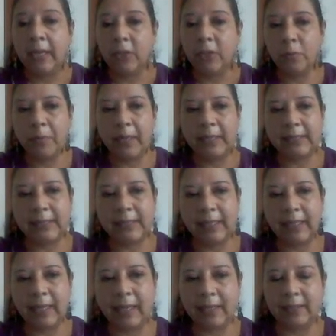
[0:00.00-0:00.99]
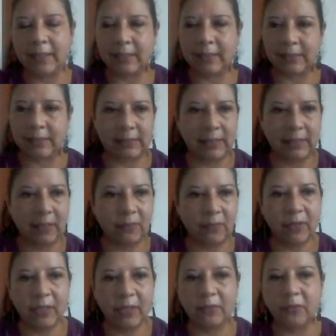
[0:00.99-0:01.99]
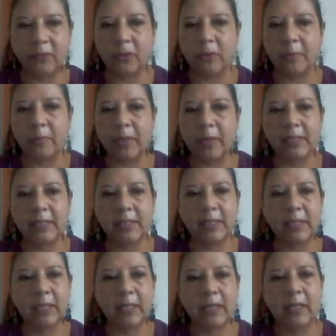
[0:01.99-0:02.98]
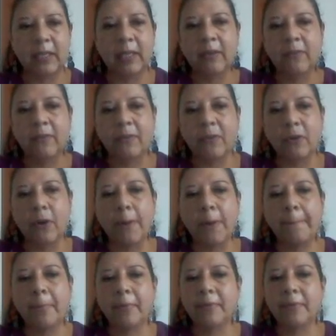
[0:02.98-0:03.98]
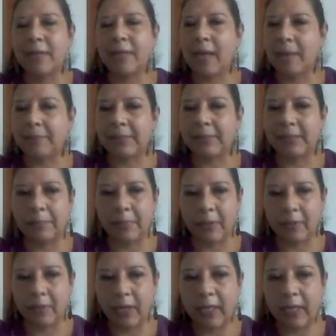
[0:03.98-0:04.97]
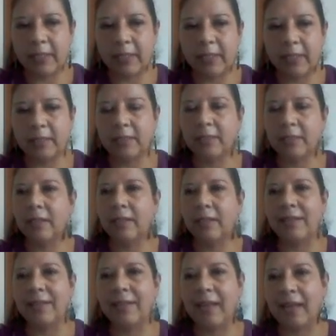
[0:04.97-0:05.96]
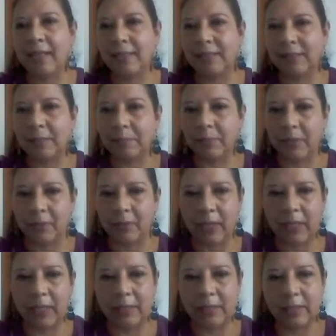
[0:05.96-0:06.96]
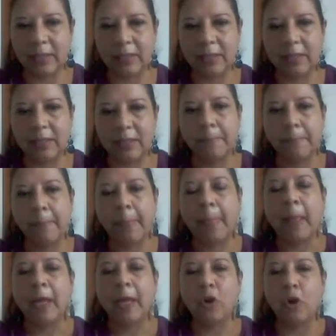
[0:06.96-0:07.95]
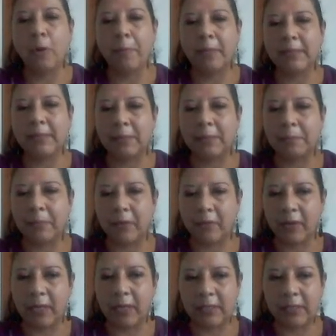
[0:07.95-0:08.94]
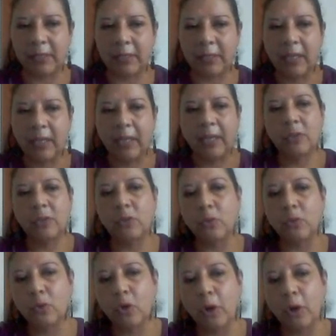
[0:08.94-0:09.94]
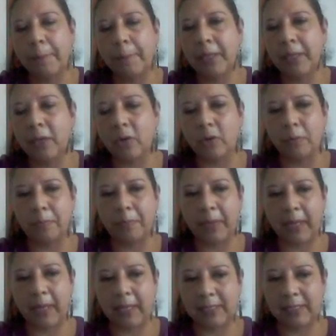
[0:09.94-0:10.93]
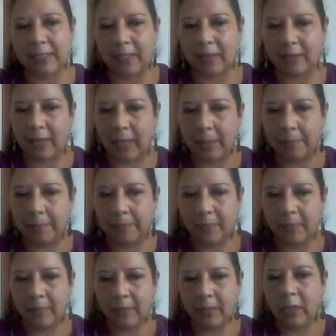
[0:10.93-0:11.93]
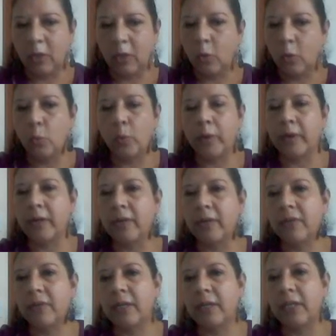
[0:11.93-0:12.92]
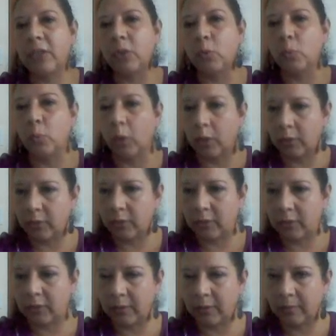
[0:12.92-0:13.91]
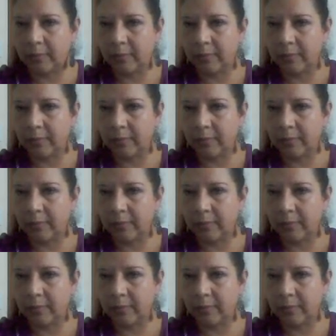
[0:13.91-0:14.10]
You may select several formats from tab separated, line separated, comma separated to copy or paste them wherever you want.